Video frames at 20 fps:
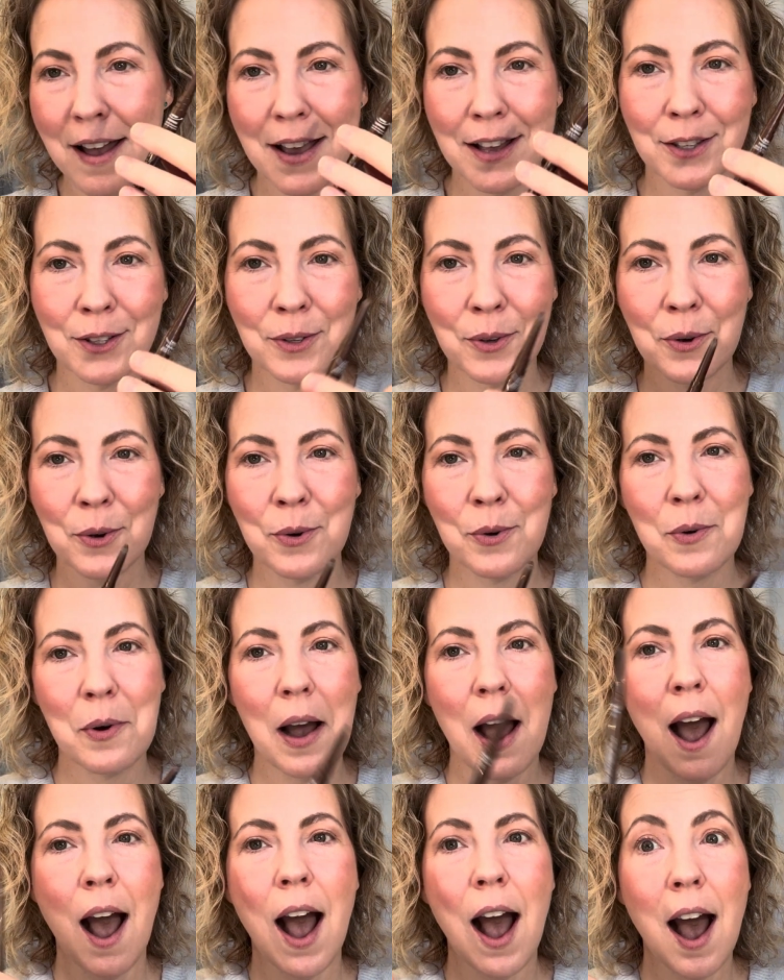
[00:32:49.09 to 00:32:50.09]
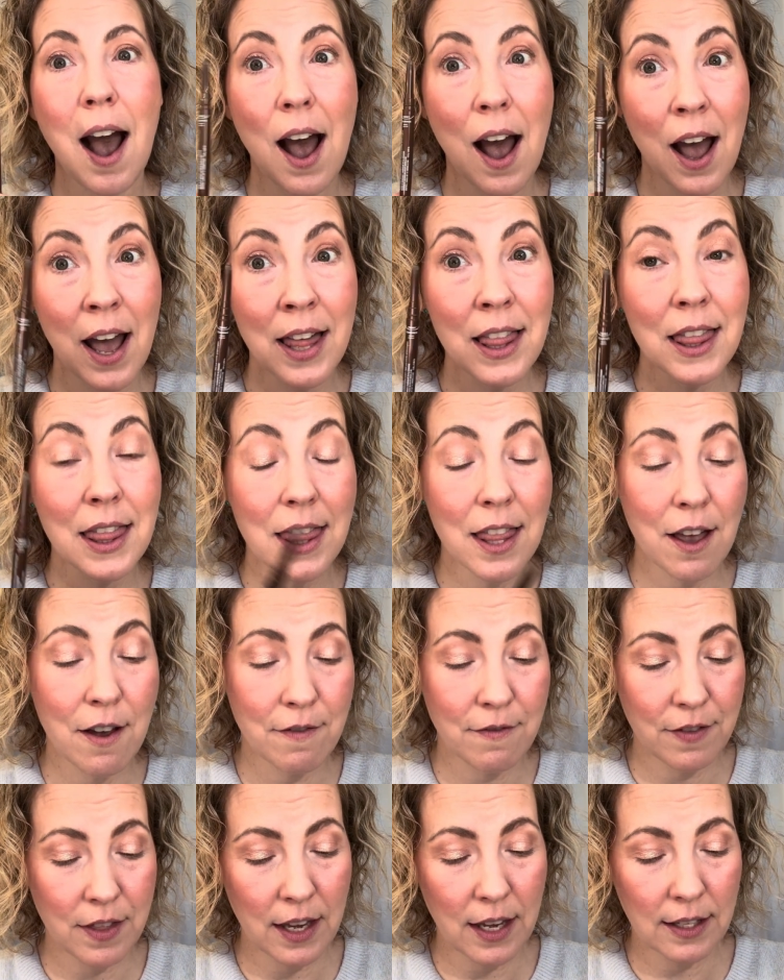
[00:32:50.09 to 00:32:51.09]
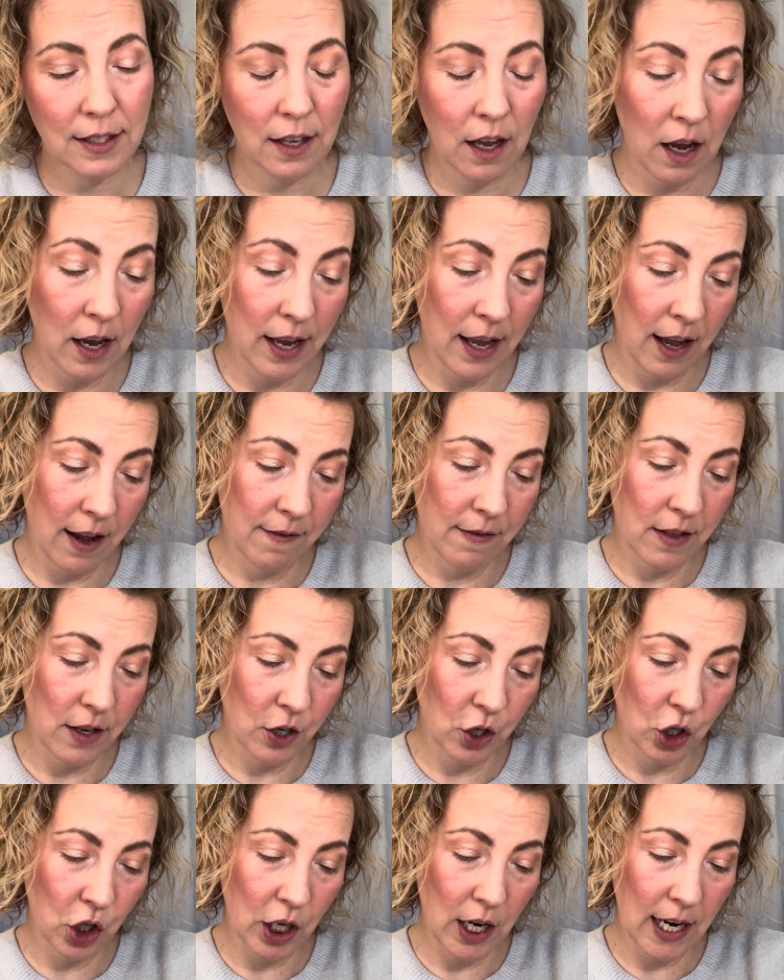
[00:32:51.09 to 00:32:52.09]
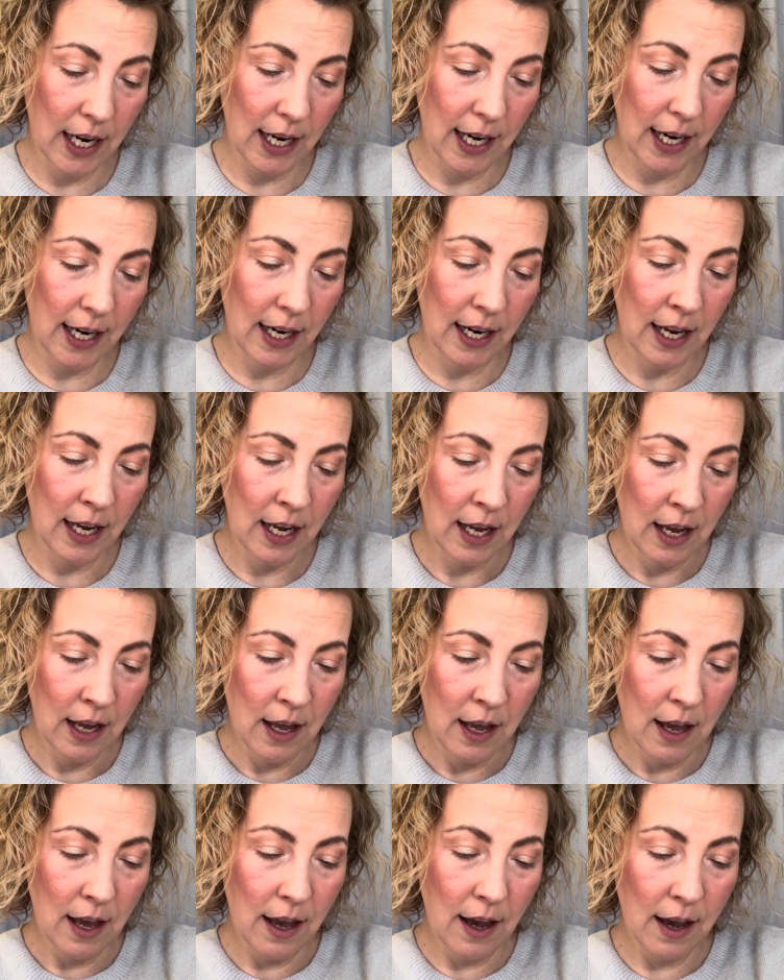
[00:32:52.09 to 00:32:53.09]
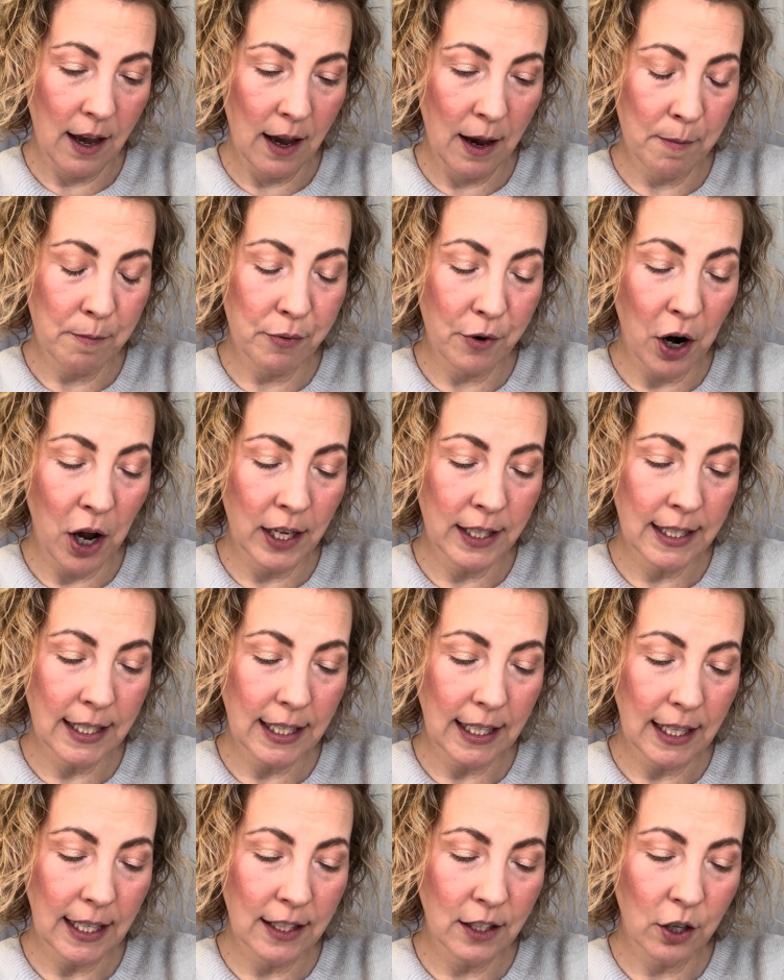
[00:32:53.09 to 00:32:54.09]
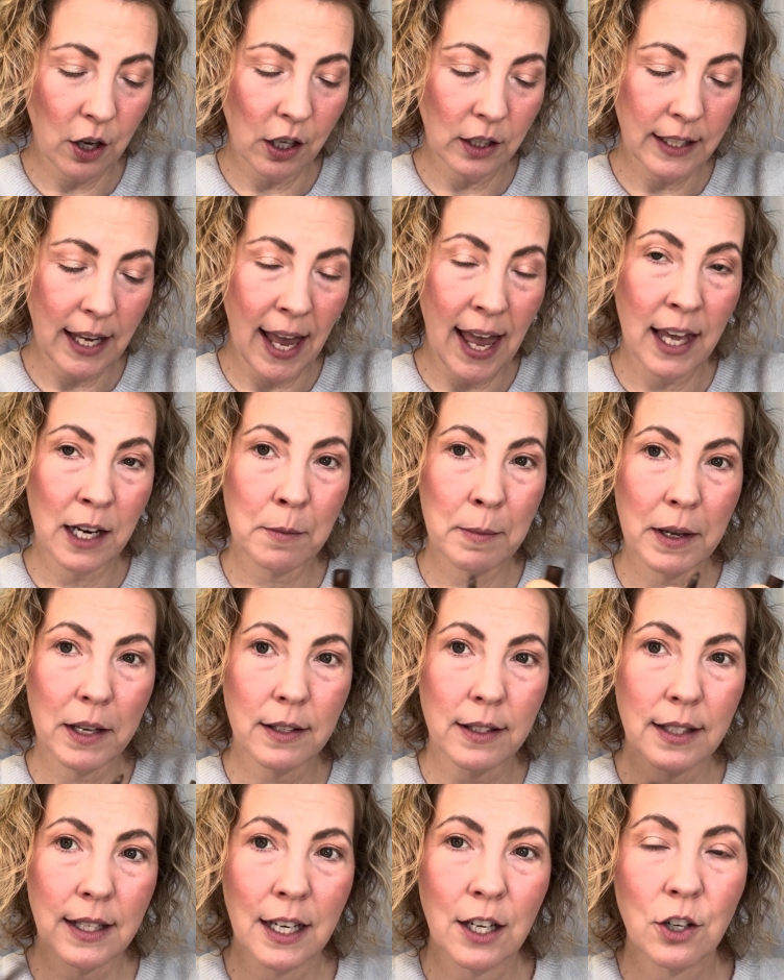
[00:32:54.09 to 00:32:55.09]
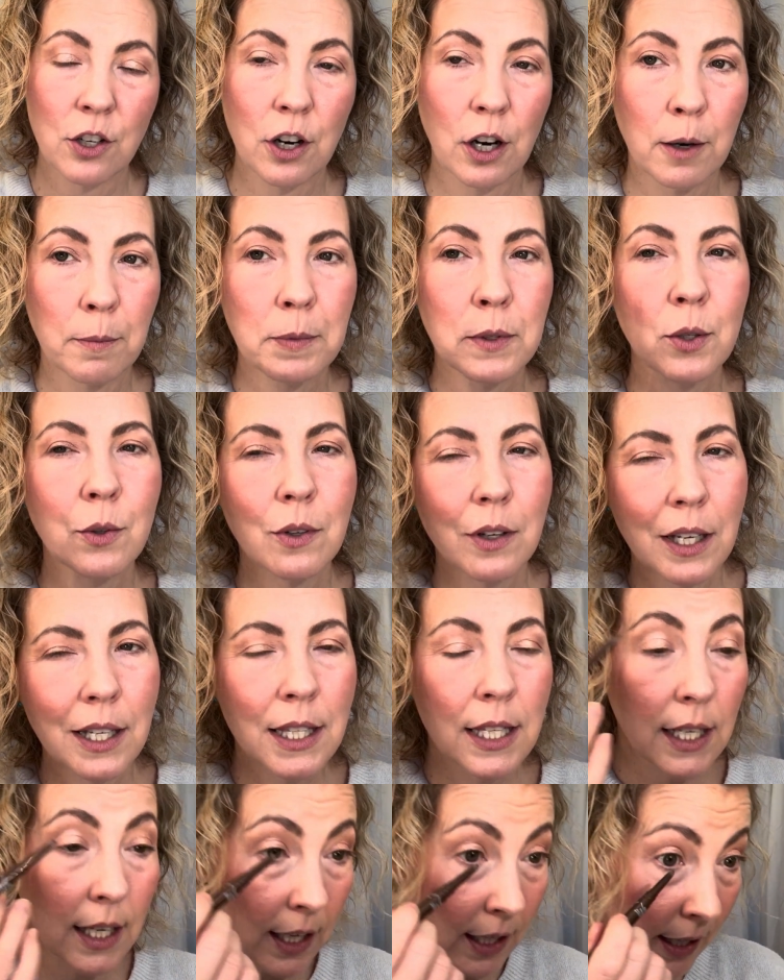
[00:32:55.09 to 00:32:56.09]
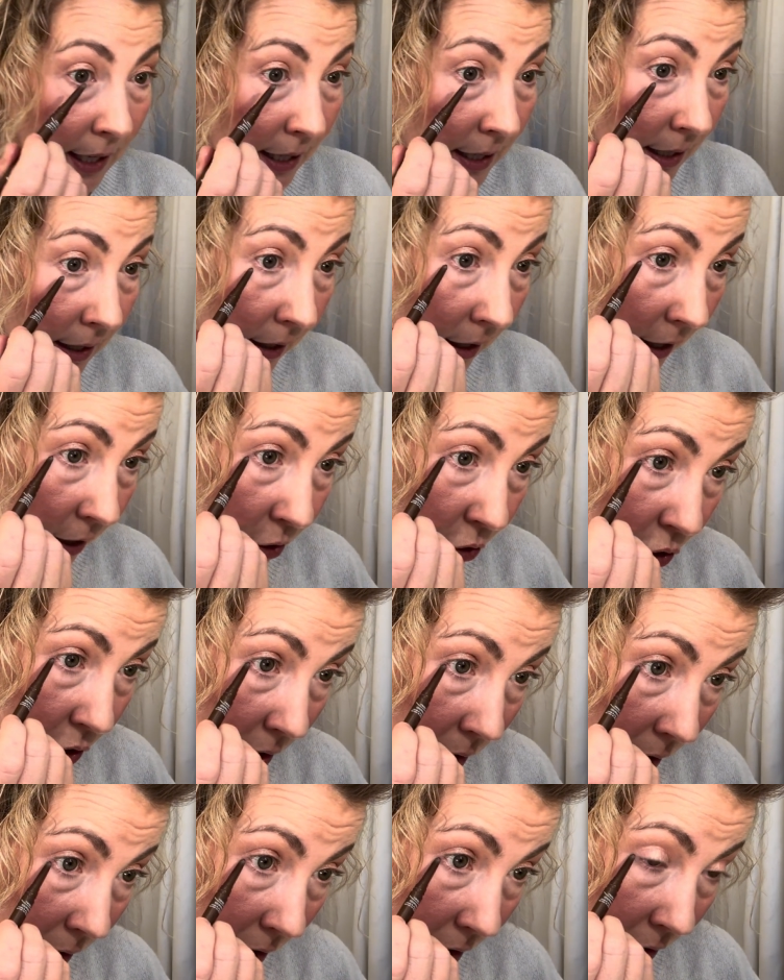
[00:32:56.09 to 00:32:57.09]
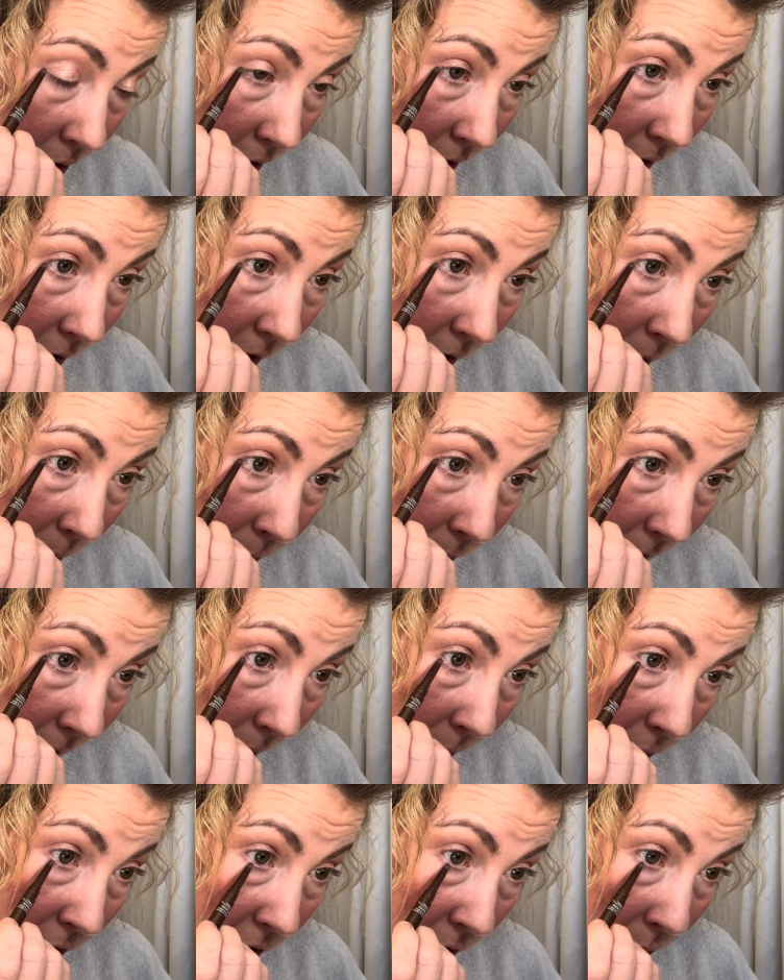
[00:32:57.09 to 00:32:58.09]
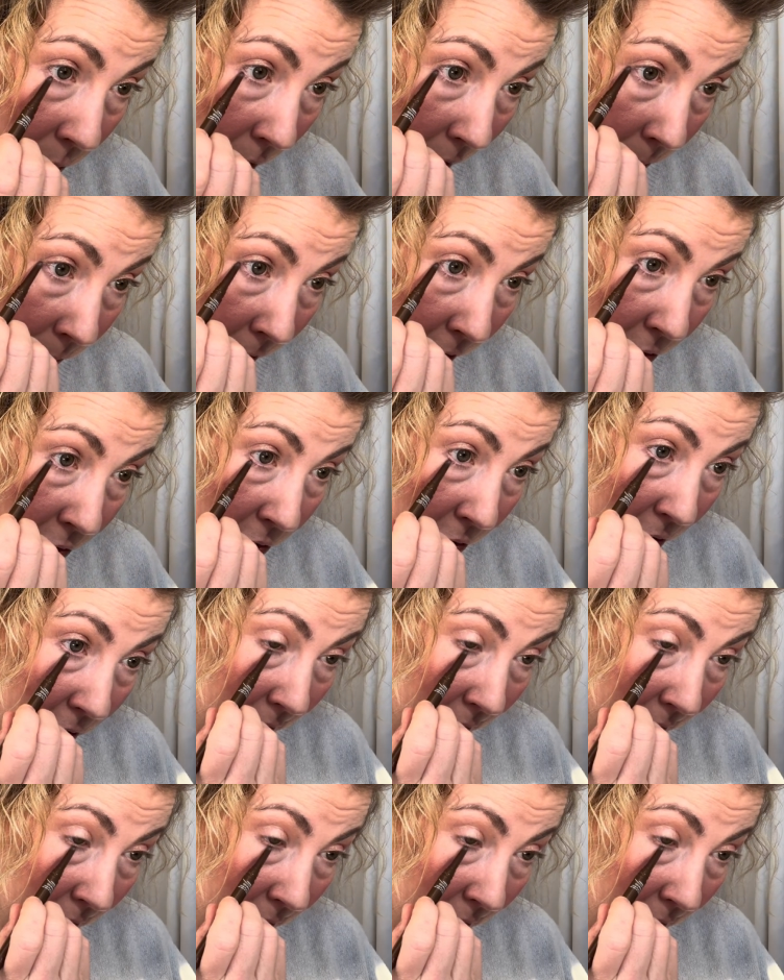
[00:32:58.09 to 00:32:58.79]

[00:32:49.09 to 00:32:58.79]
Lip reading: So I love this. I have the shade Bronzy. It's called Annabelle Stay Sharp. So it's a Canadian company, which is why I'm not sure